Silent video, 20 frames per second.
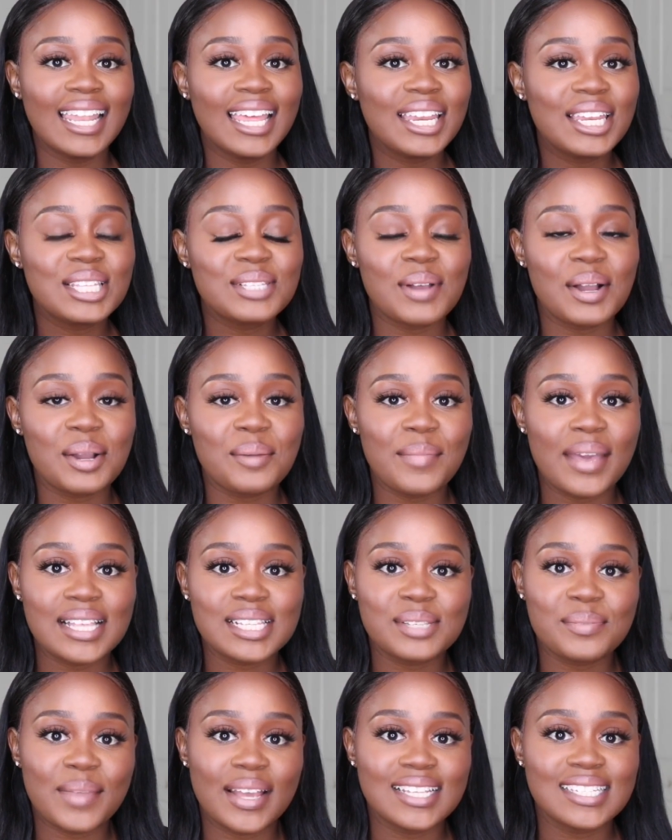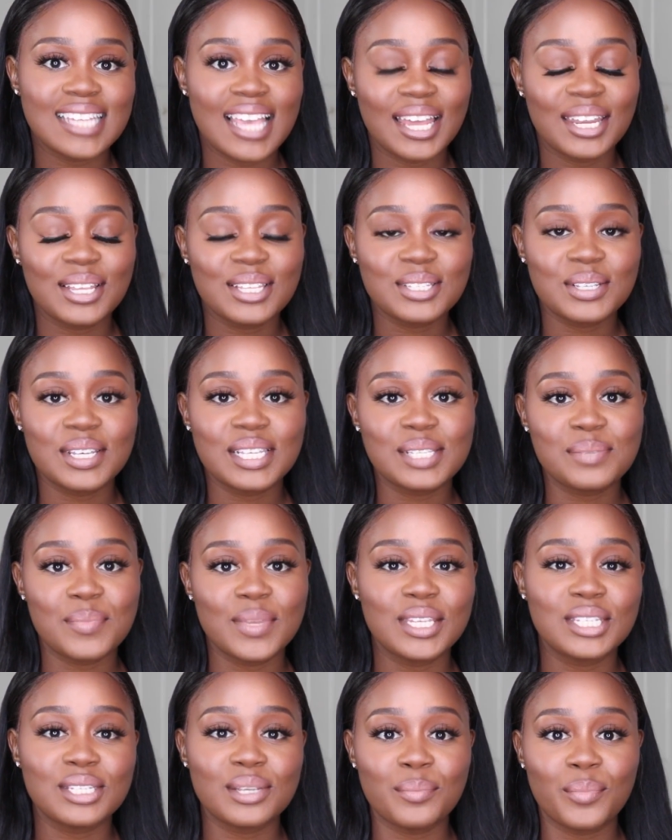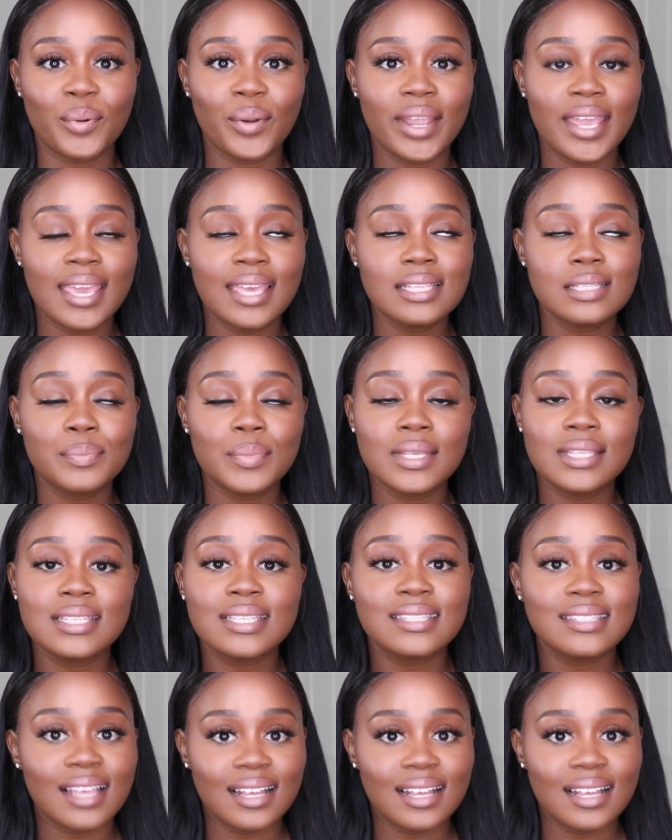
ladies welcome back to my channel so it's me Shabree it's been